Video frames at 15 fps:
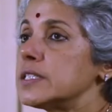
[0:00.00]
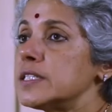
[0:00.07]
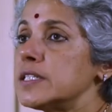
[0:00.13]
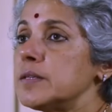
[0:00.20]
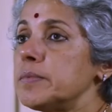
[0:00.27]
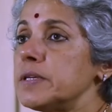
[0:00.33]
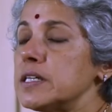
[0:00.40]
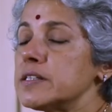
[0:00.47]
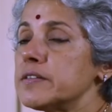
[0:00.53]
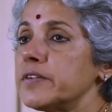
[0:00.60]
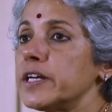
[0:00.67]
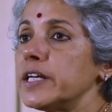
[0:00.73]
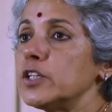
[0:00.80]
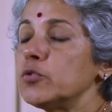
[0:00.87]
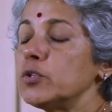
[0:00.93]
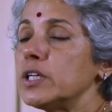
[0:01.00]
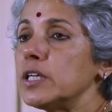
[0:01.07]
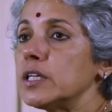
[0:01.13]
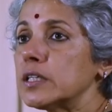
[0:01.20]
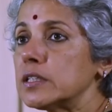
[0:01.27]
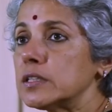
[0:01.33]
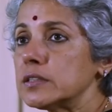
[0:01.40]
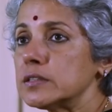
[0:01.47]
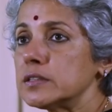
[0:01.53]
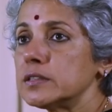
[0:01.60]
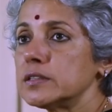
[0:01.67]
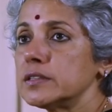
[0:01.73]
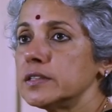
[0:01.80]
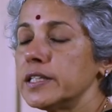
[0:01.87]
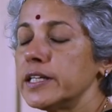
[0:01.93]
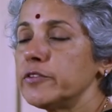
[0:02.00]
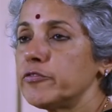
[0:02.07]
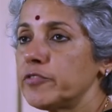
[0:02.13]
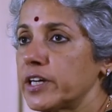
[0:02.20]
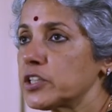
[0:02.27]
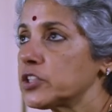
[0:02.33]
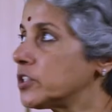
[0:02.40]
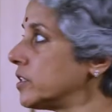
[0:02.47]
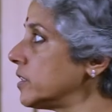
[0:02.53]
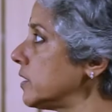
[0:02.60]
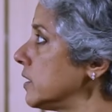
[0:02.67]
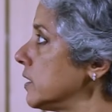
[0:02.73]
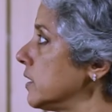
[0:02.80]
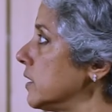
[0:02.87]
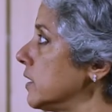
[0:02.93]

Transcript: T B is a very unique infection.